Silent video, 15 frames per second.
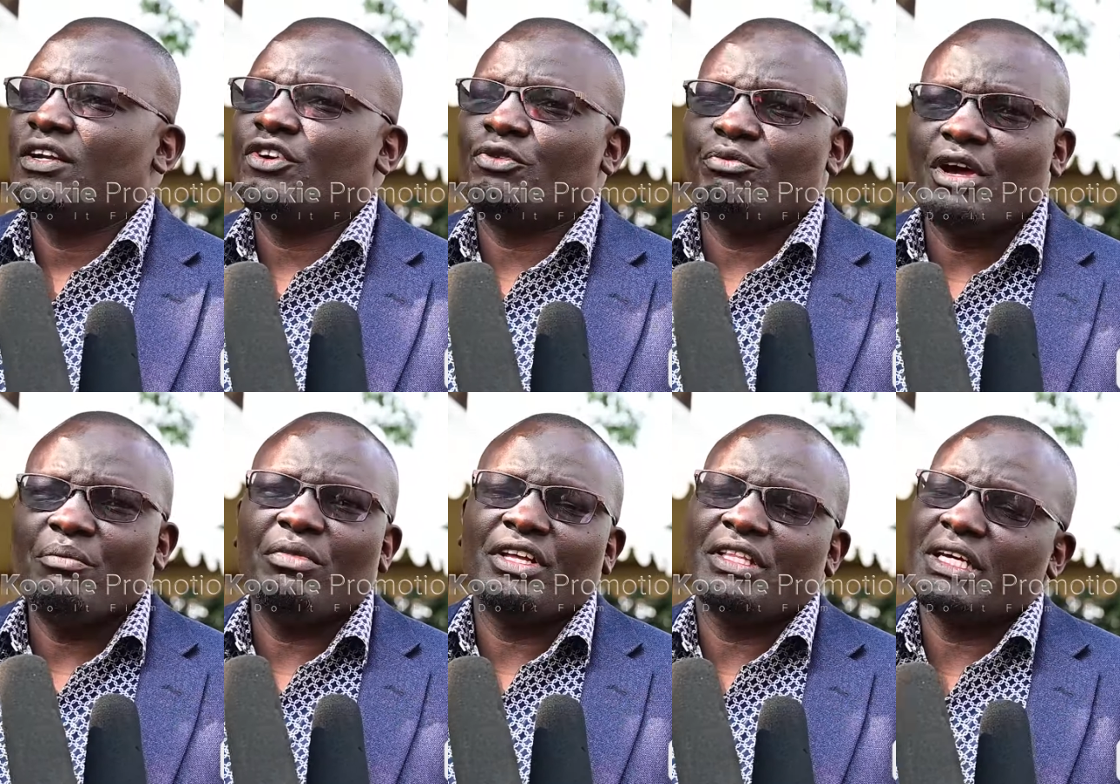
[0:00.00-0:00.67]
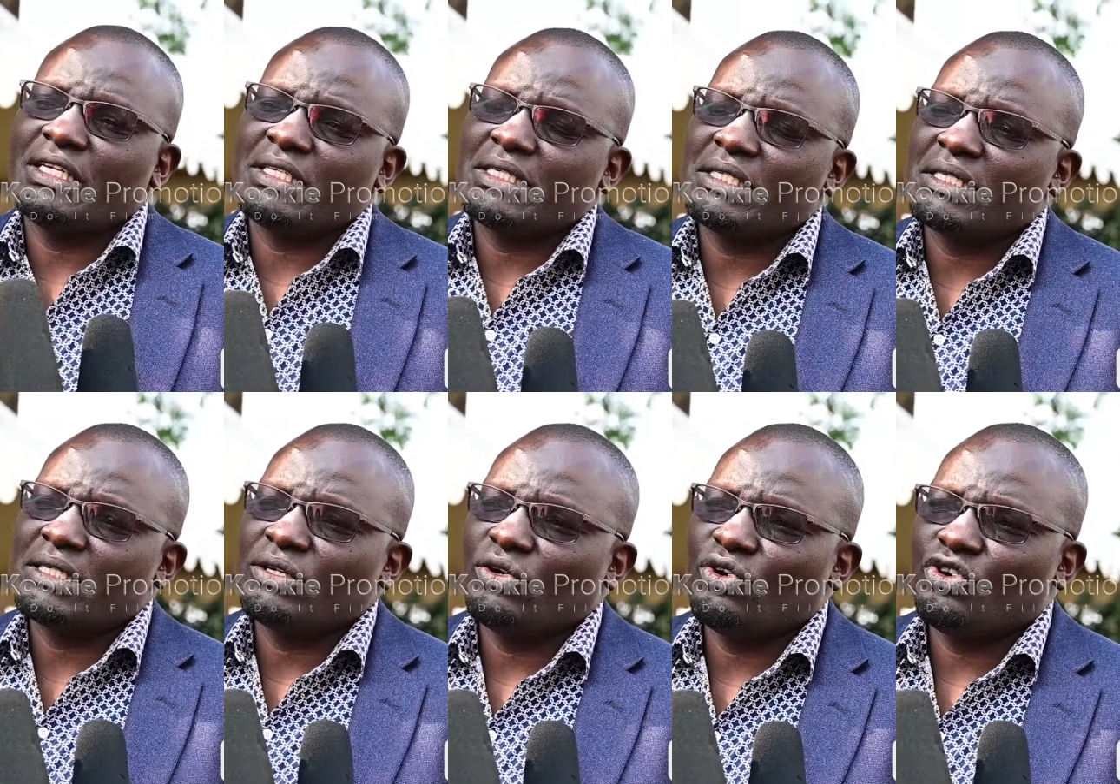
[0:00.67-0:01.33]
Remember
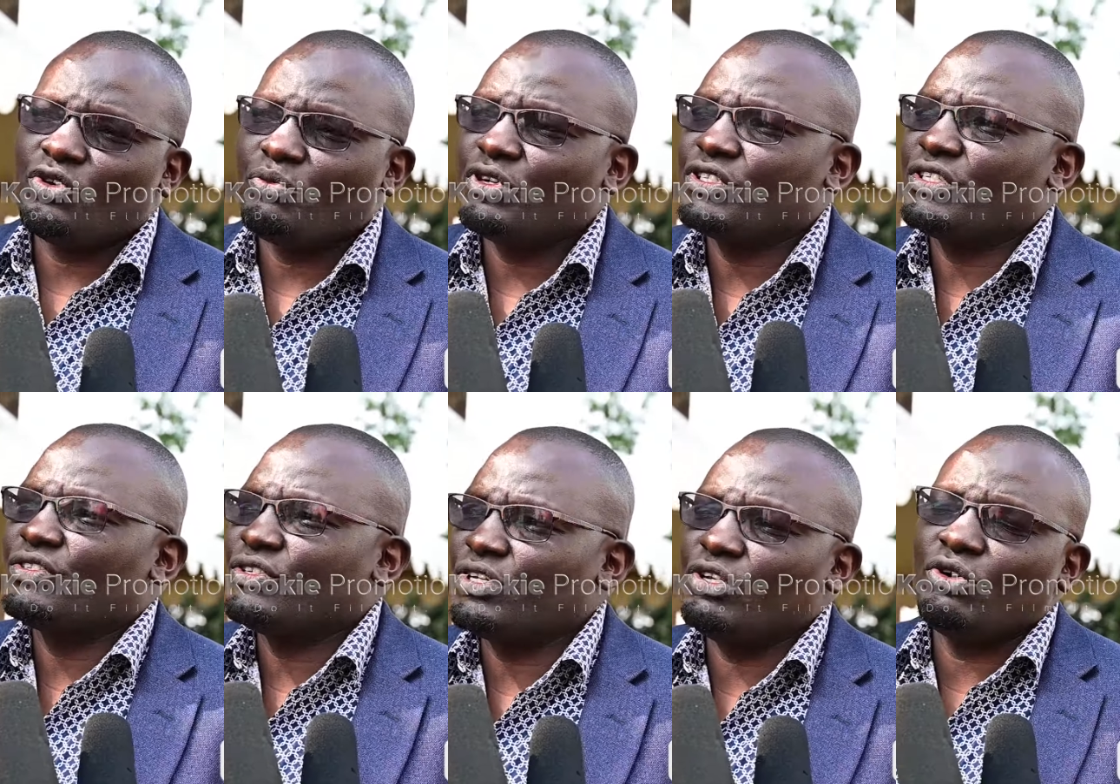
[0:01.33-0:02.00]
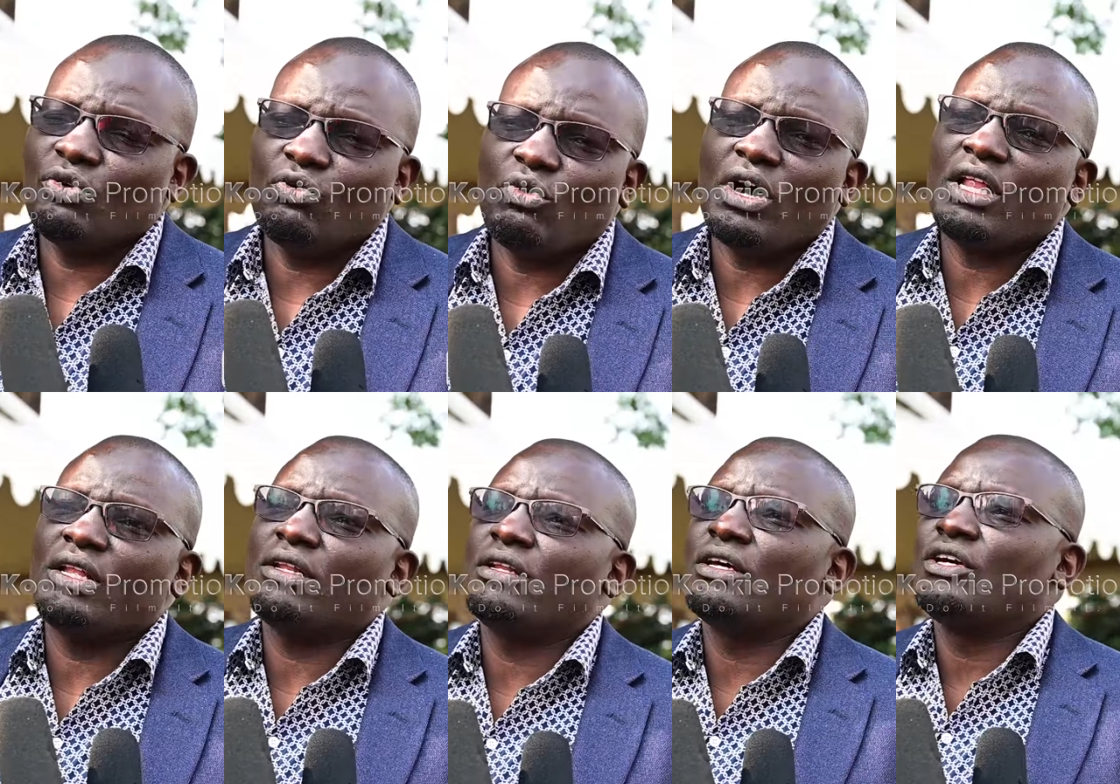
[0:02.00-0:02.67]
that Honorable Cecilia
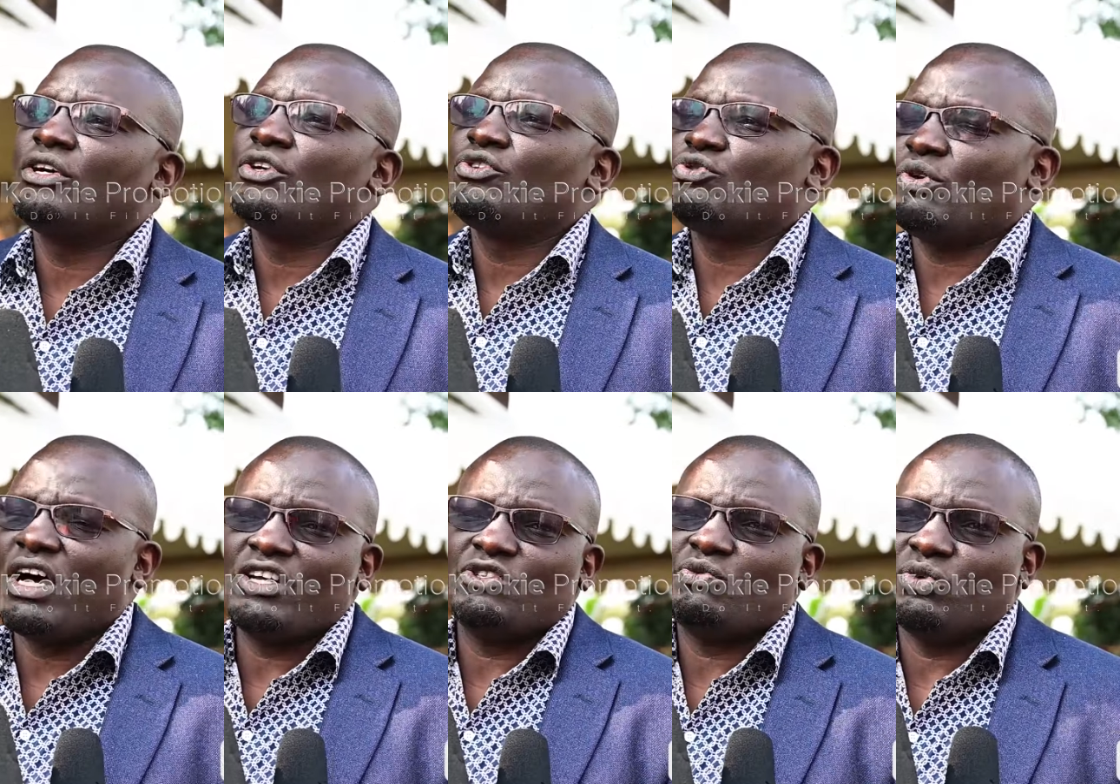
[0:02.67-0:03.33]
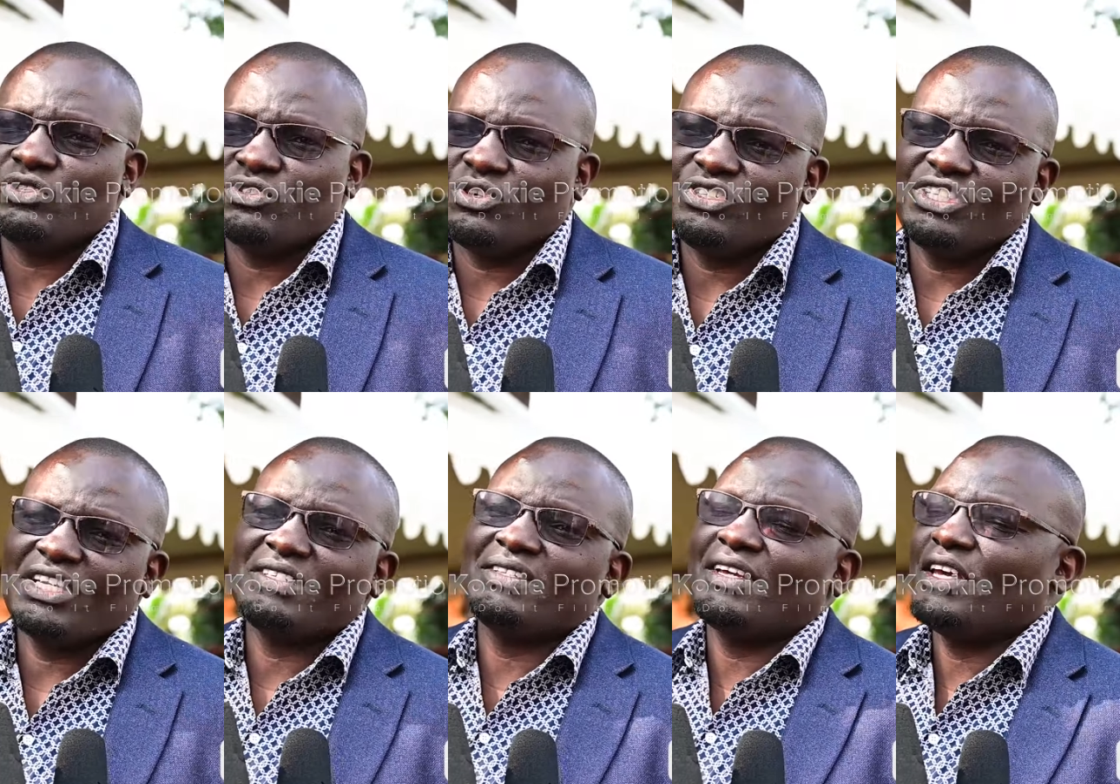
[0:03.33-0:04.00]
Ogwal to us was not
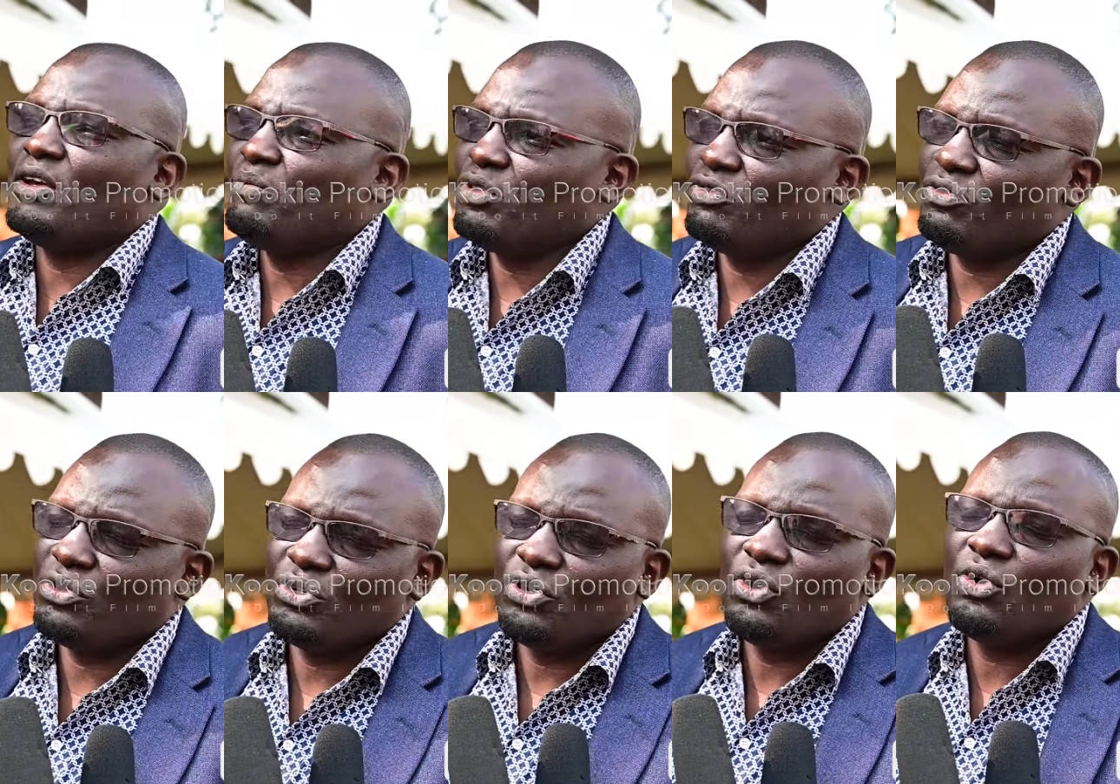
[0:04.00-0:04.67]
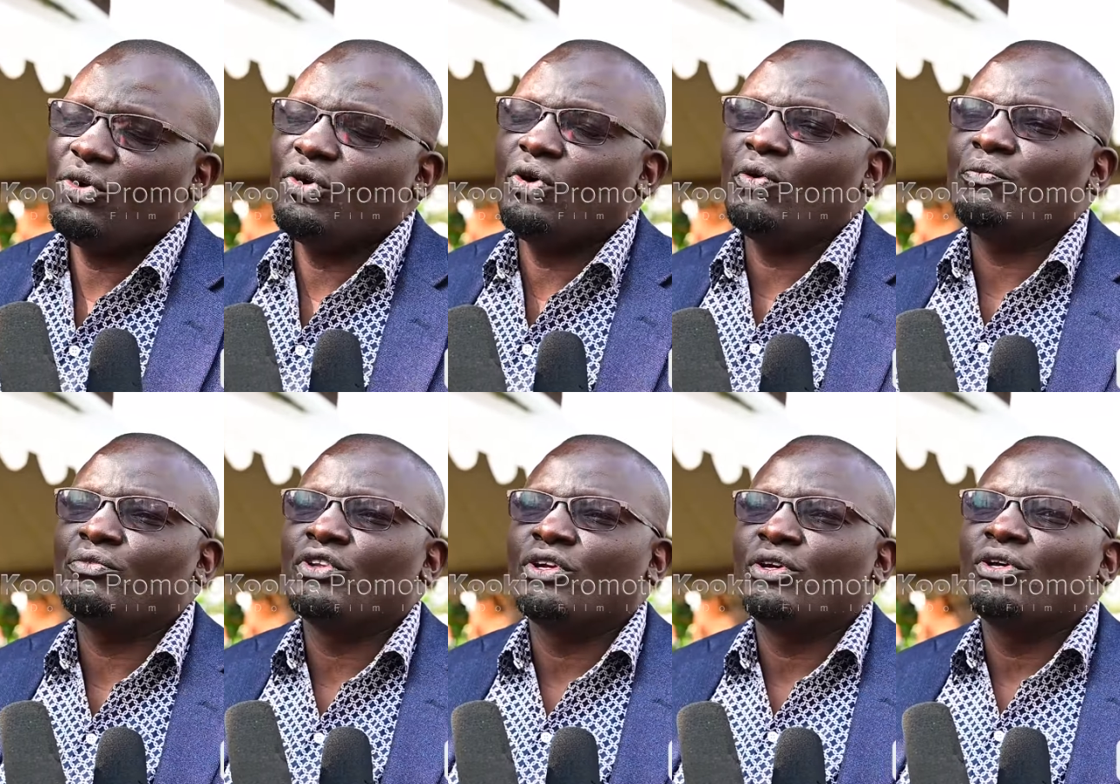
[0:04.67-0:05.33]
just the MP for Doholo,
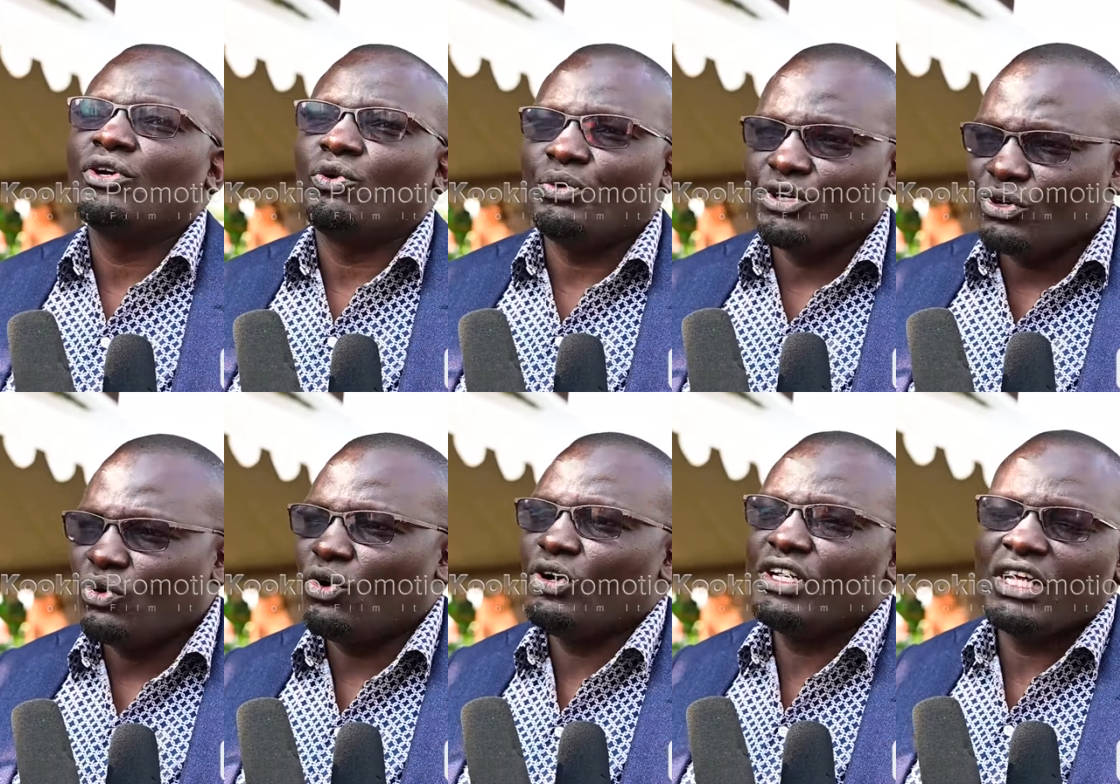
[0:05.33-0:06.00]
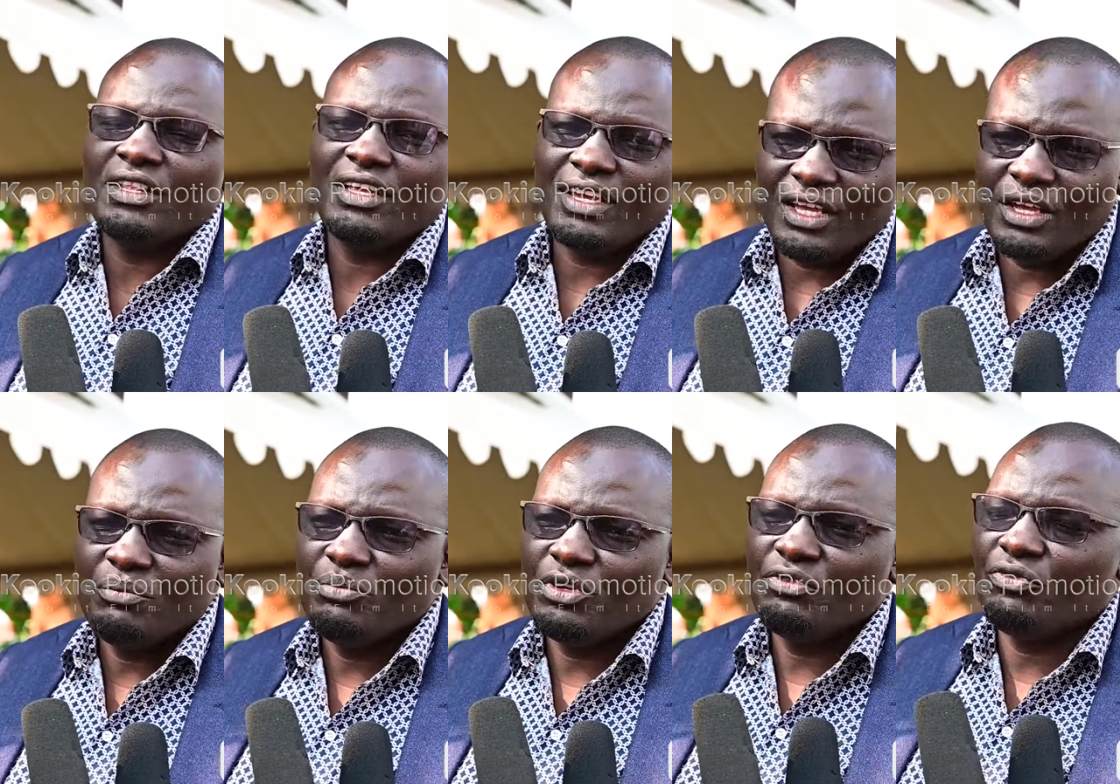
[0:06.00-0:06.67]
we called her the
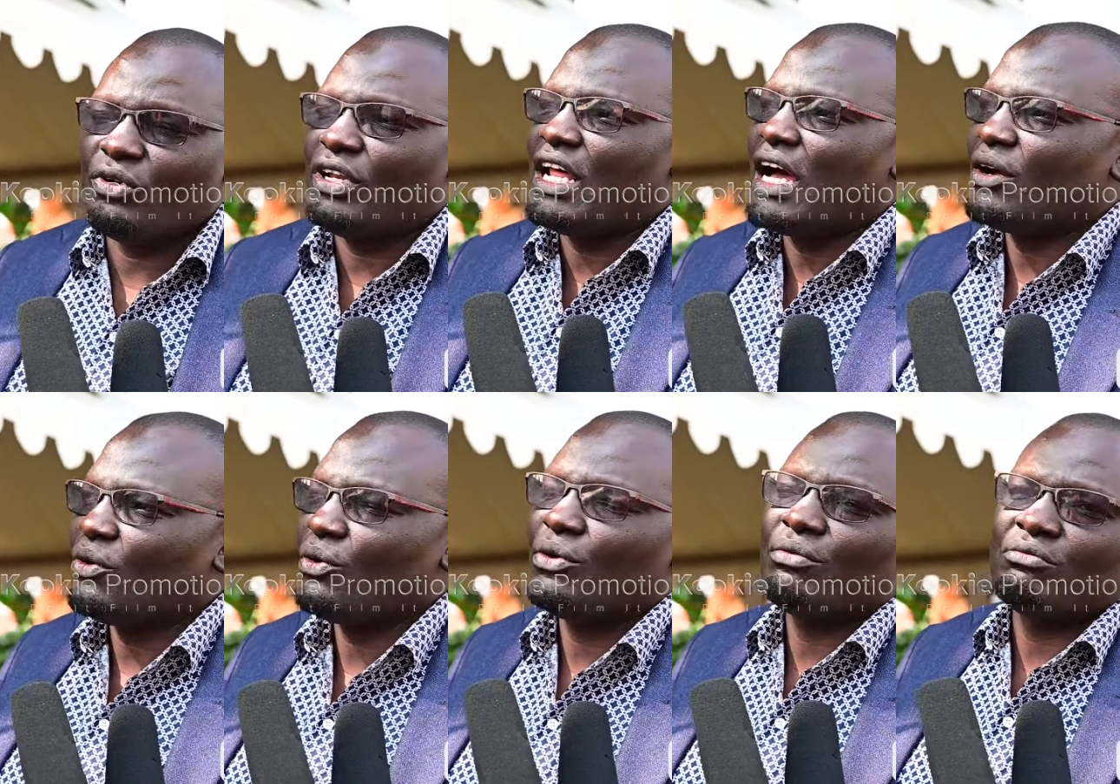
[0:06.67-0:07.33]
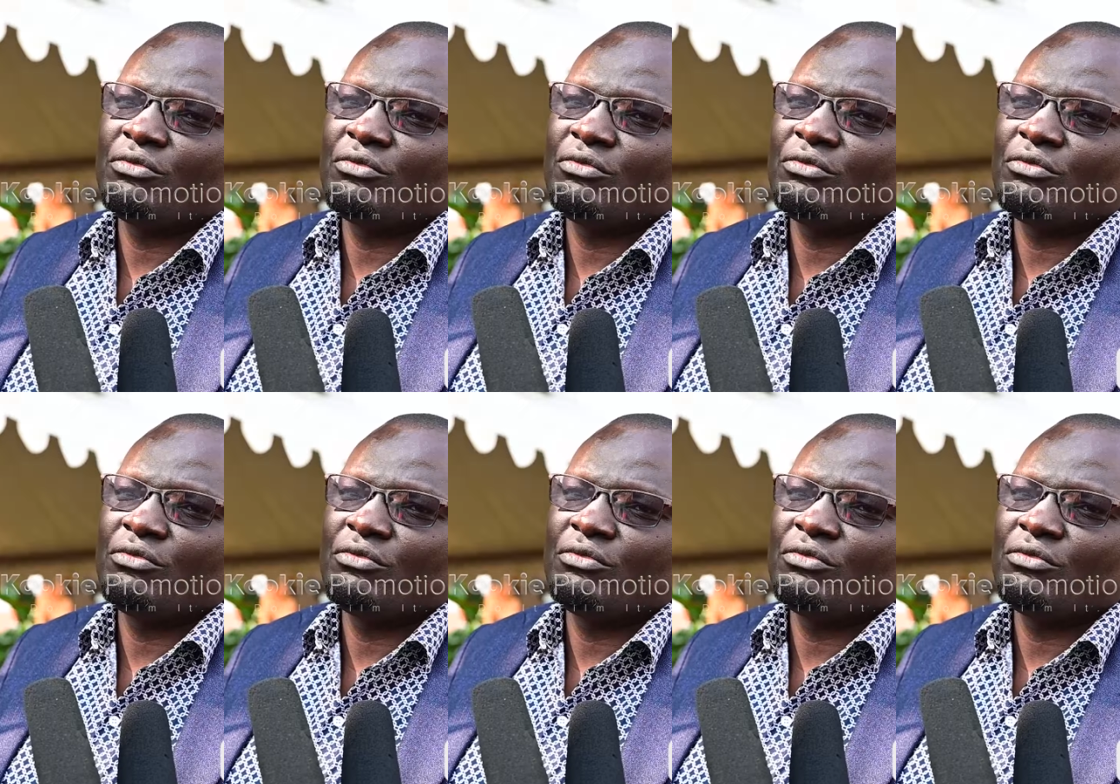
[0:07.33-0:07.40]
MP for Lango.